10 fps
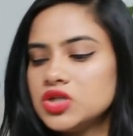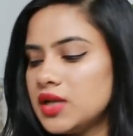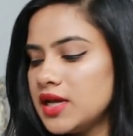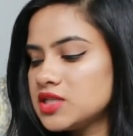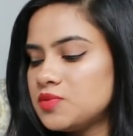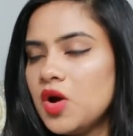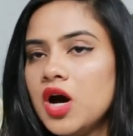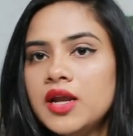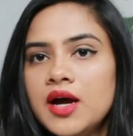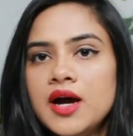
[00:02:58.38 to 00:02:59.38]
to the next
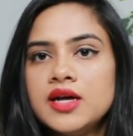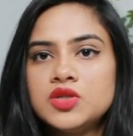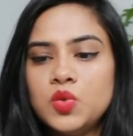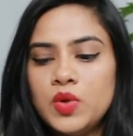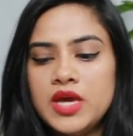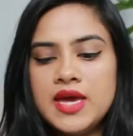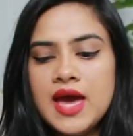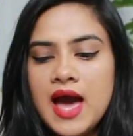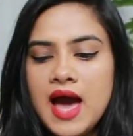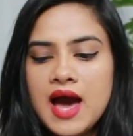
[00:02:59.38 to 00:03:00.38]
product, we
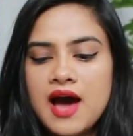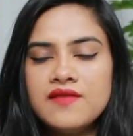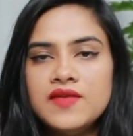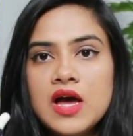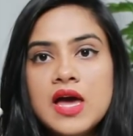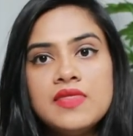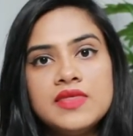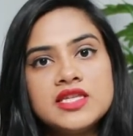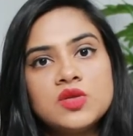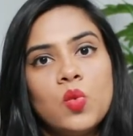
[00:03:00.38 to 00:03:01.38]
have
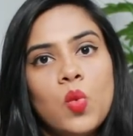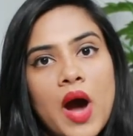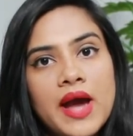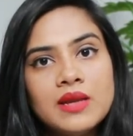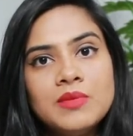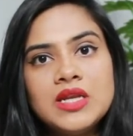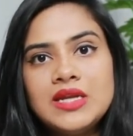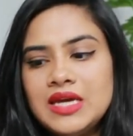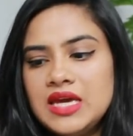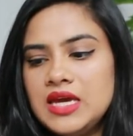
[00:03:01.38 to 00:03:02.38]
this
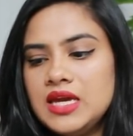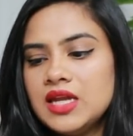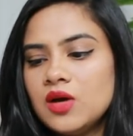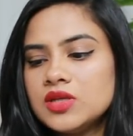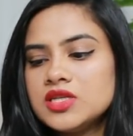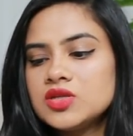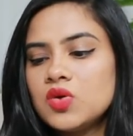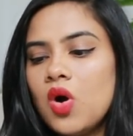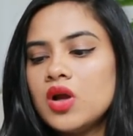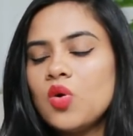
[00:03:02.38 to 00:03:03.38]
Vitamin E. Now this is
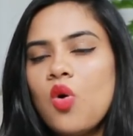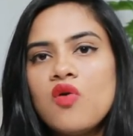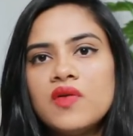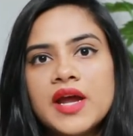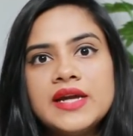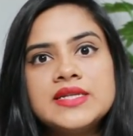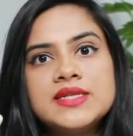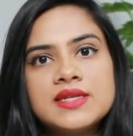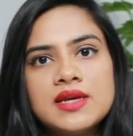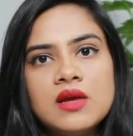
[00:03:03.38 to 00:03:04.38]
called Overnight
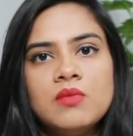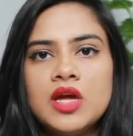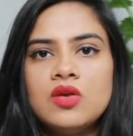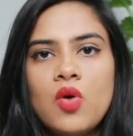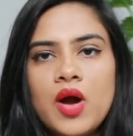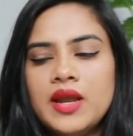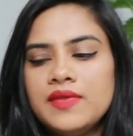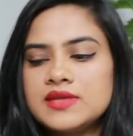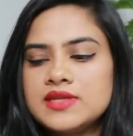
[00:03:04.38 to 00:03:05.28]
Serum in Oil, and